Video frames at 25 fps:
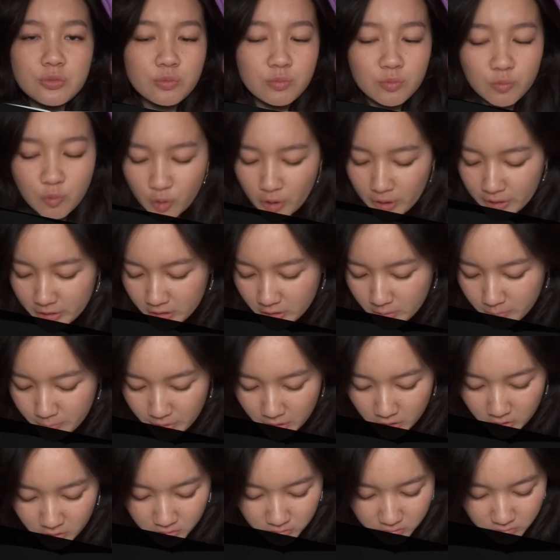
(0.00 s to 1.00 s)
writing
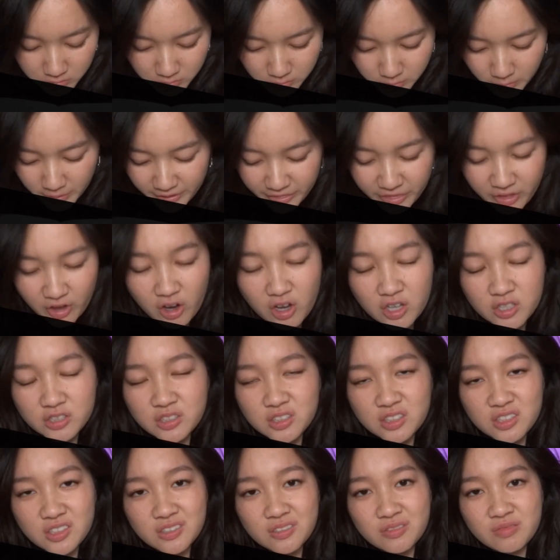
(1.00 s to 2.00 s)
about my
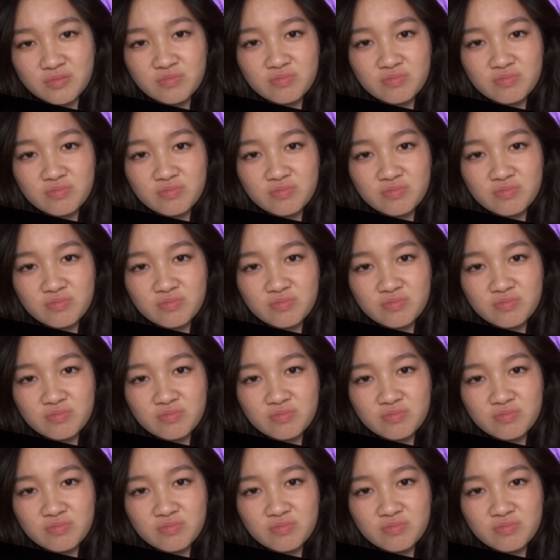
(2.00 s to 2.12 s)
thoughts.